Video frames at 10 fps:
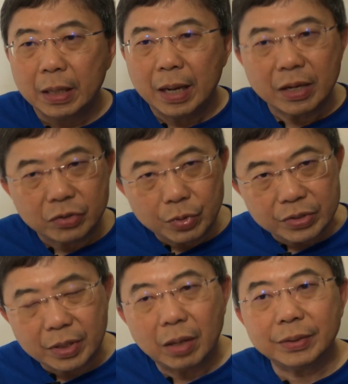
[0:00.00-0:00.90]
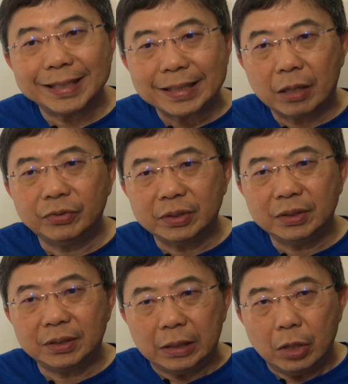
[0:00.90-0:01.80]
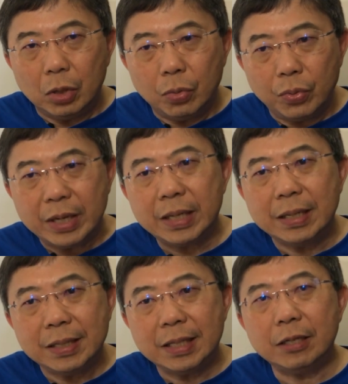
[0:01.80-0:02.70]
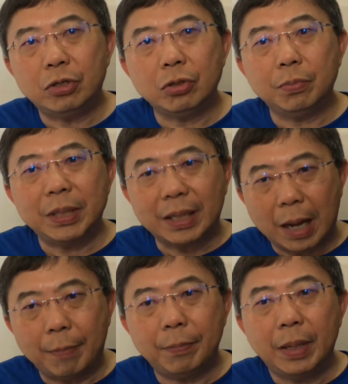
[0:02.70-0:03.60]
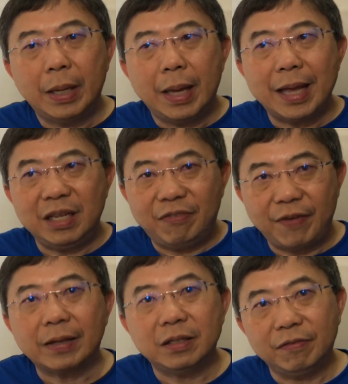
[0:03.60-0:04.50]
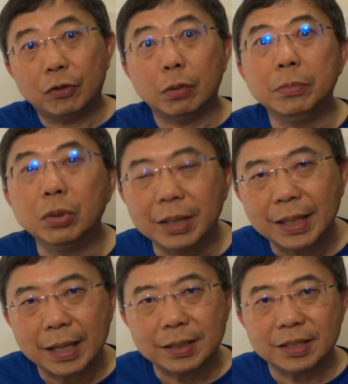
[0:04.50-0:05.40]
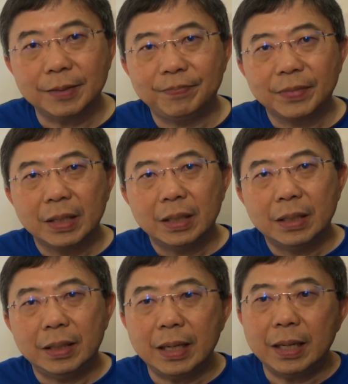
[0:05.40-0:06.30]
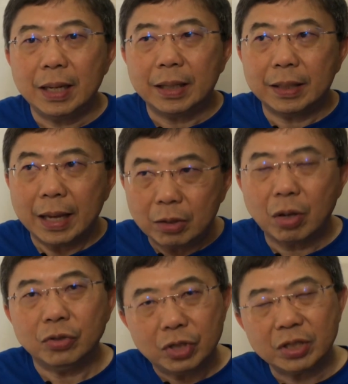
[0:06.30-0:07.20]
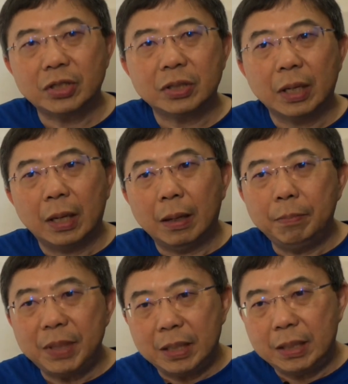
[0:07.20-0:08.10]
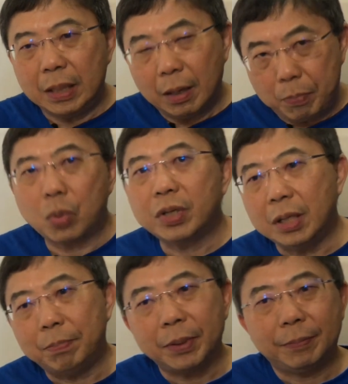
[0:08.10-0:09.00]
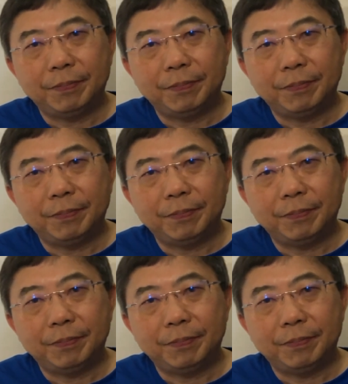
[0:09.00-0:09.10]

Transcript: As a result, accountants really need to become an effective communicator. They cannot just be a bookkeeper.